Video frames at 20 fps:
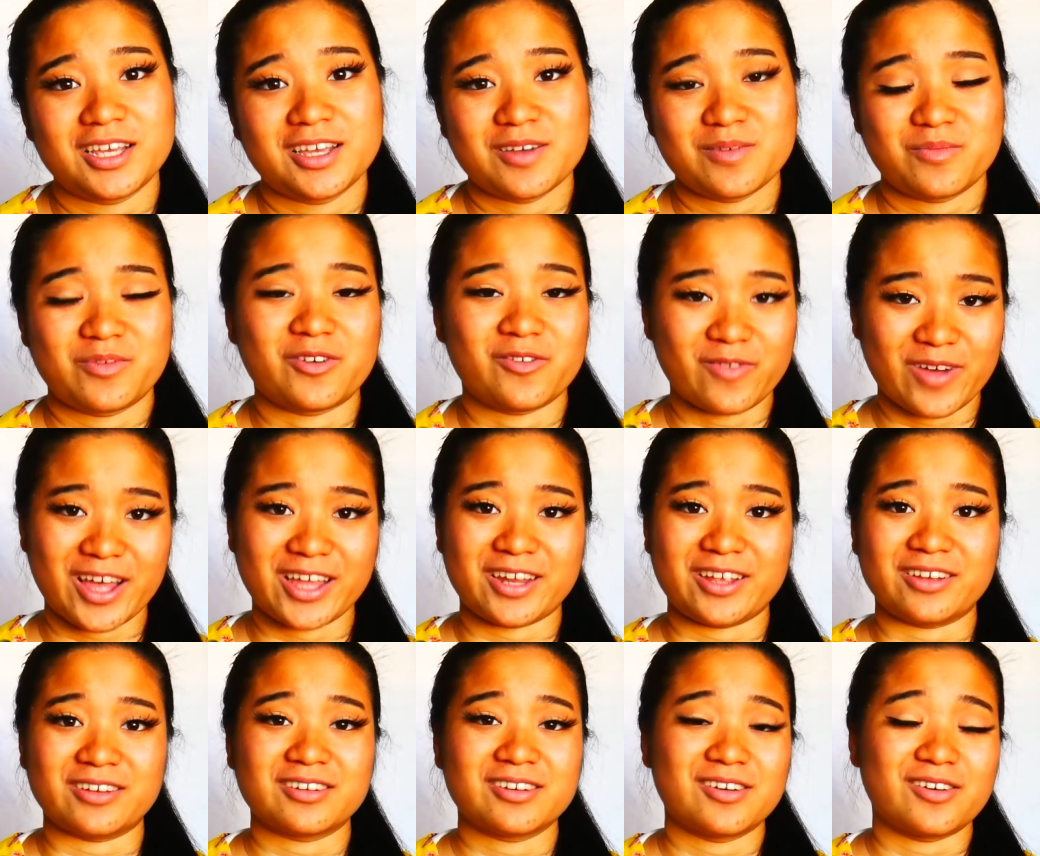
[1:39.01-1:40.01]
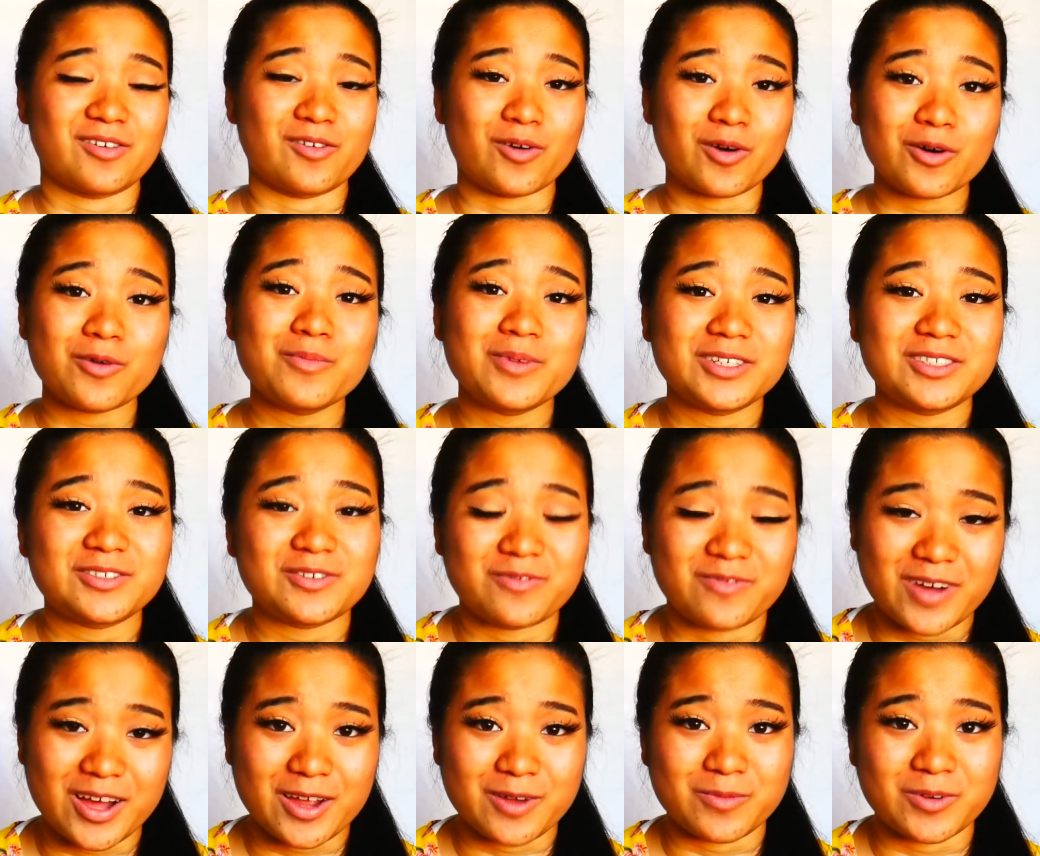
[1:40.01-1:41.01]
providing a whole bunch of
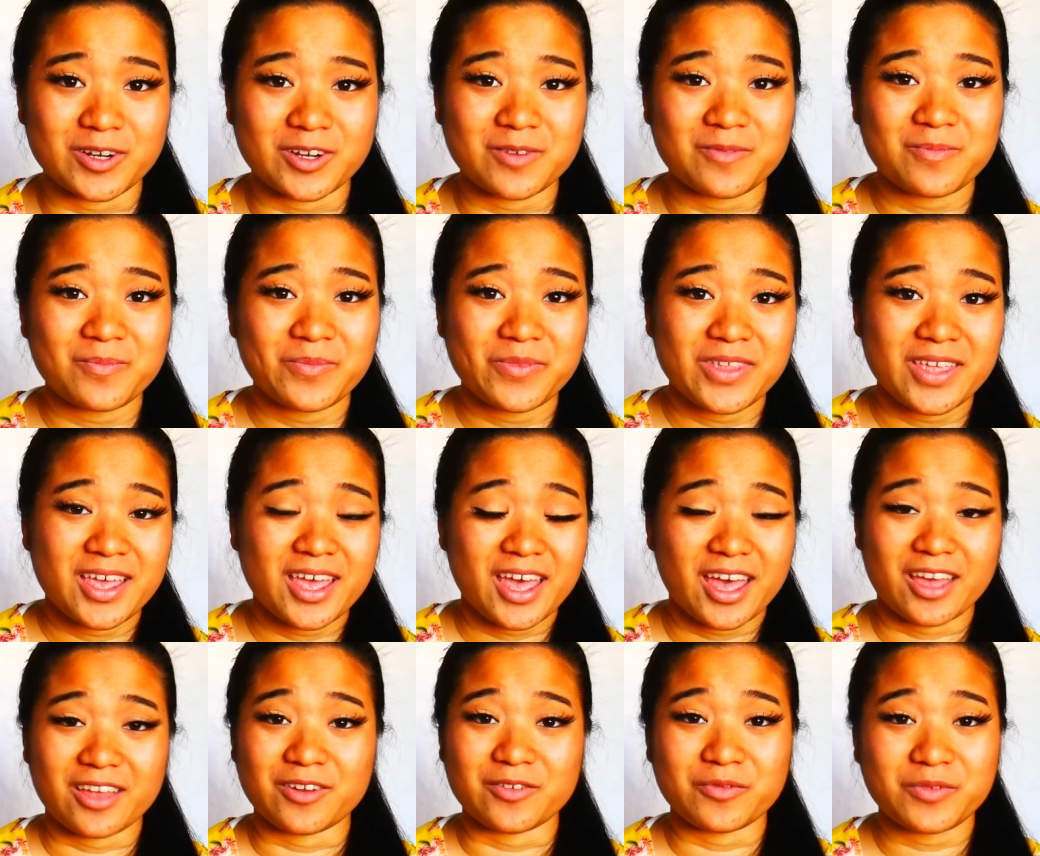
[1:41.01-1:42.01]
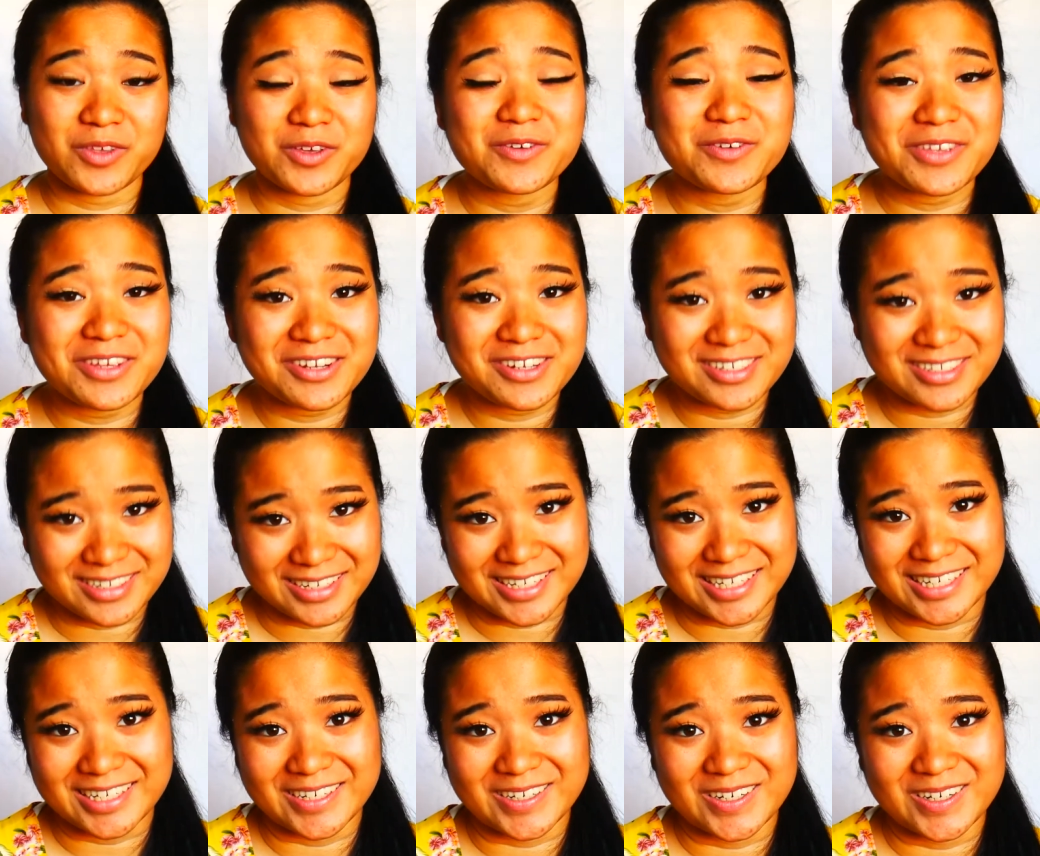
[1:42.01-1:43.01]
fiber. And a few years
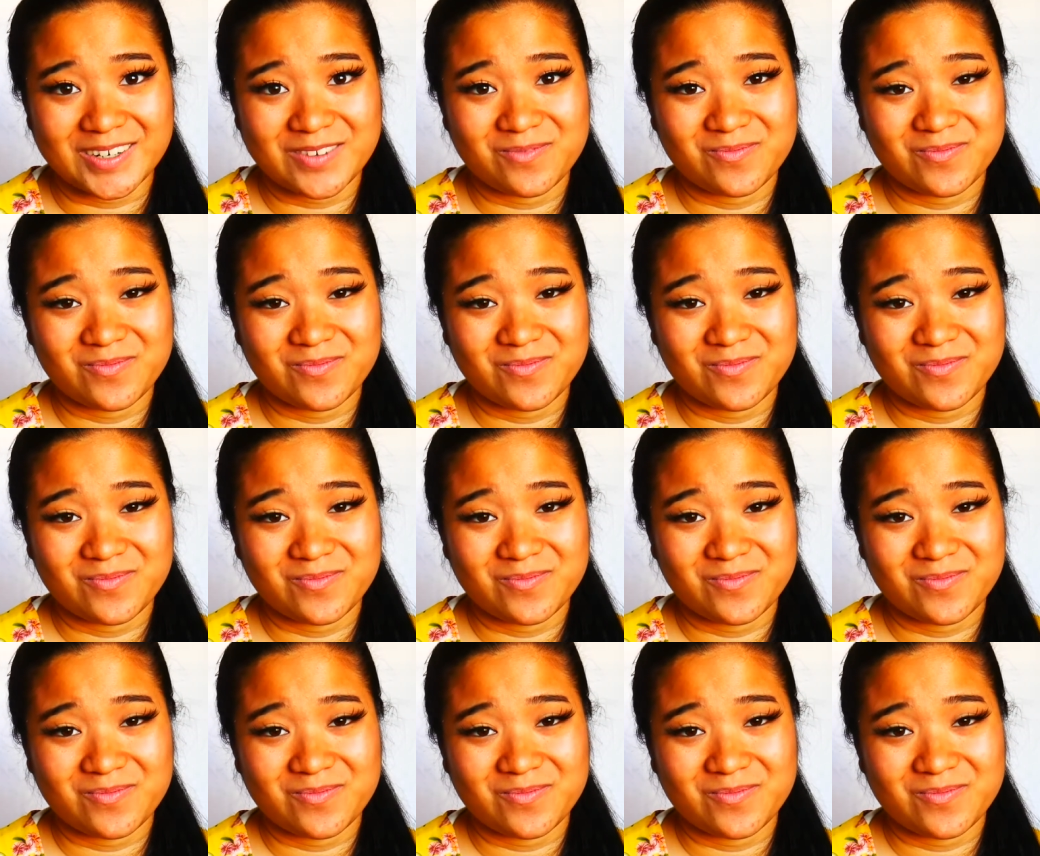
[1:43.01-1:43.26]
later,